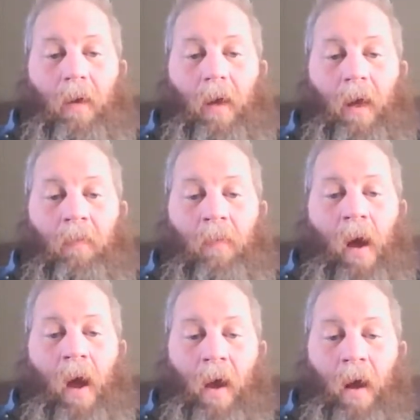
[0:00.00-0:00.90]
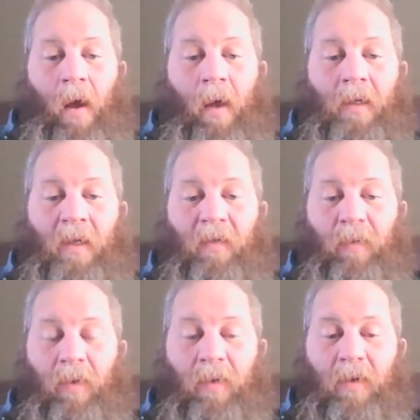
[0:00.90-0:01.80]
In my eyes, if a
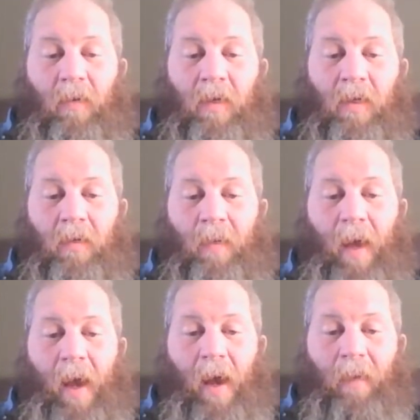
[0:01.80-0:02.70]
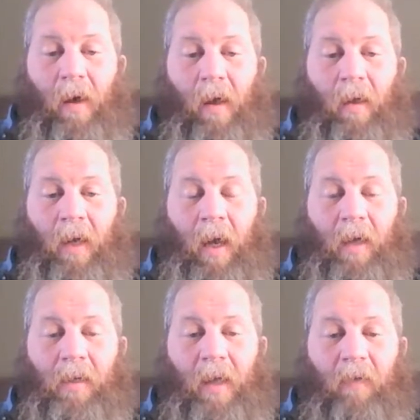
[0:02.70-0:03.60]
person wishes me happy
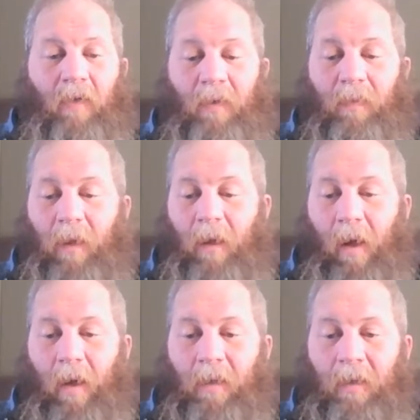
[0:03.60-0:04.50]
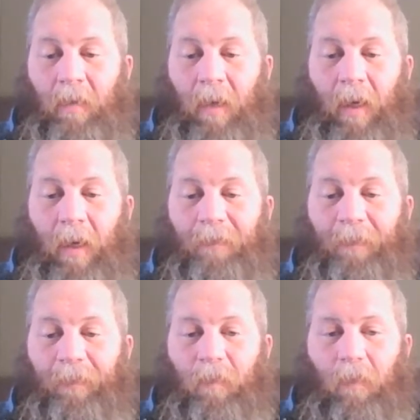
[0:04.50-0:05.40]
holidays, they've just been nice to me.
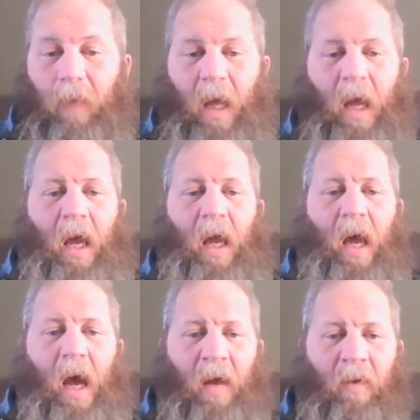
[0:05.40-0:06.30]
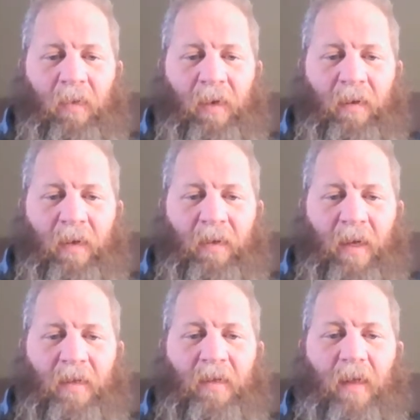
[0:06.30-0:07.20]
I don't think that
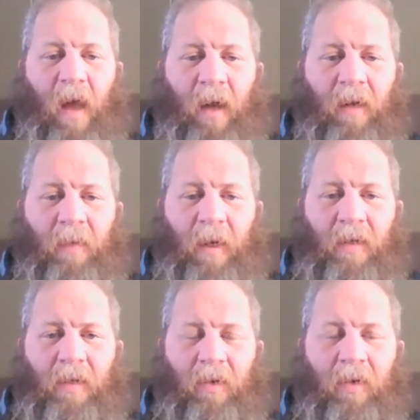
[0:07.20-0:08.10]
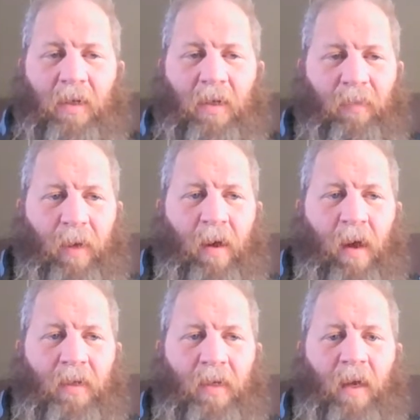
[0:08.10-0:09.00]
they slighted me as a Christian by
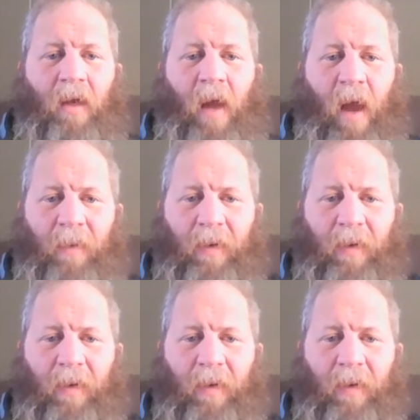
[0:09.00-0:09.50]
not saying Happy